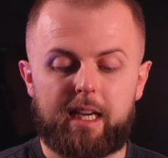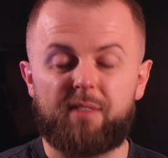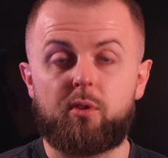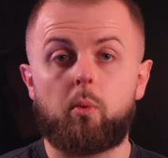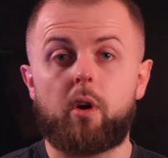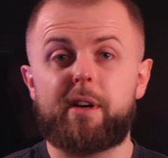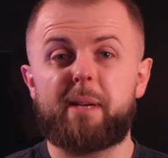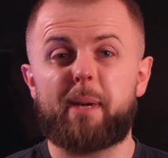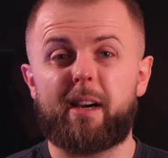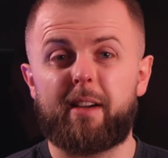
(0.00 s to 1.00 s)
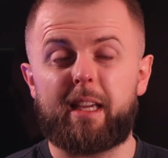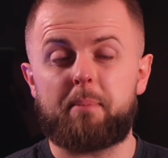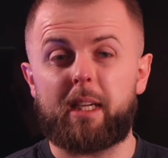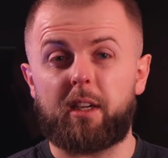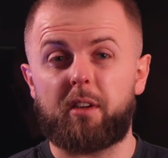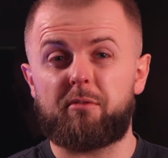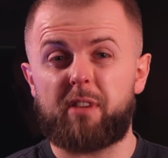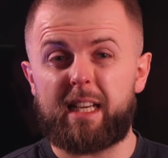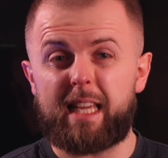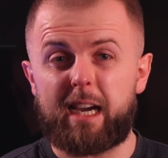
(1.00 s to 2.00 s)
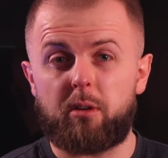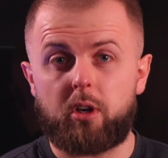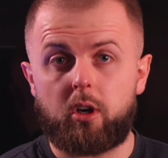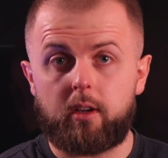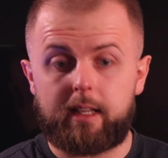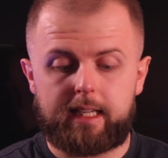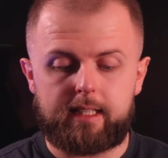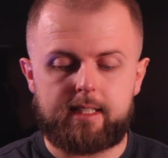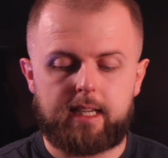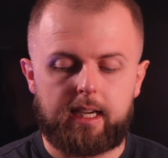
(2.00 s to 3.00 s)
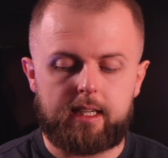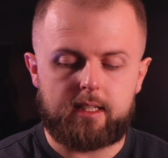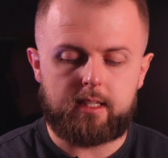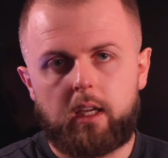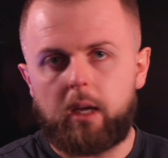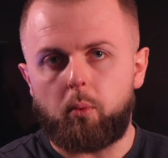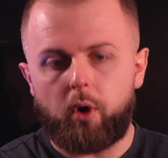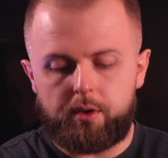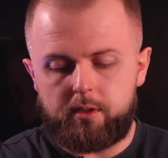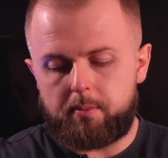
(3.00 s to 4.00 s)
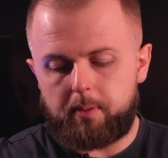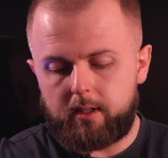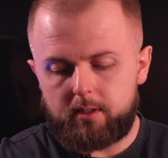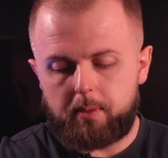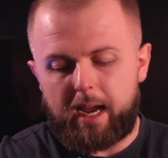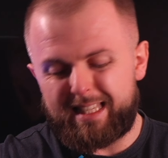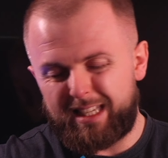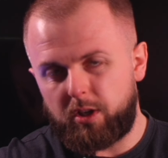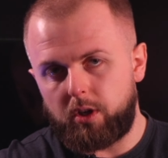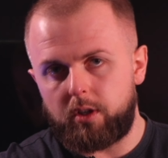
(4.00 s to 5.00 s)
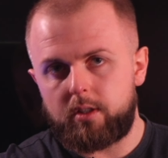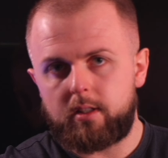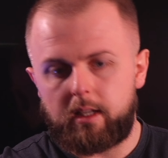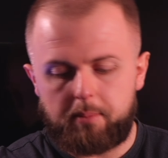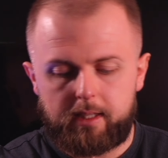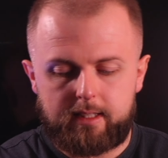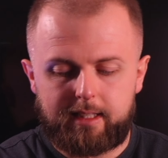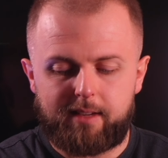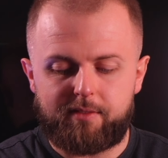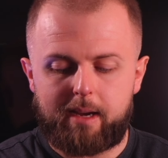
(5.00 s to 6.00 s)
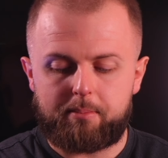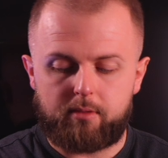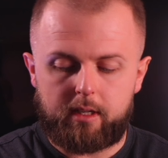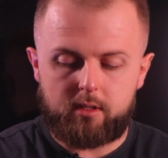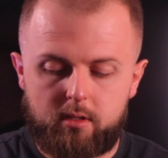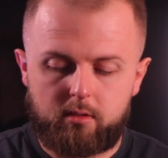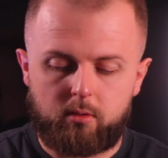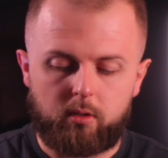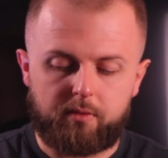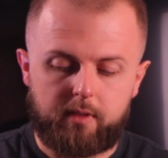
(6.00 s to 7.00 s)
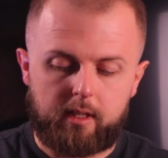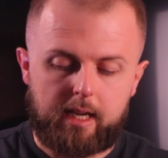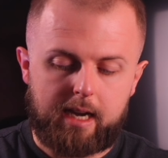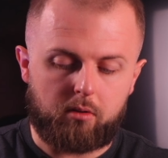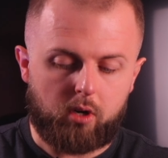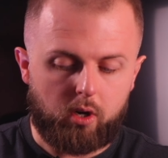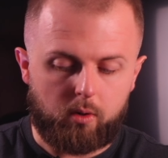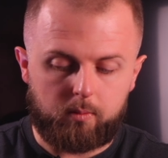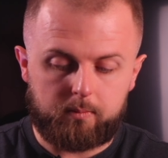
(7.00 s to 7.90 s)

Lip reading: And if you're worried about it being really alcoholic in taste, it won't, because as it cooks, it basically evaporates all of the alcohol.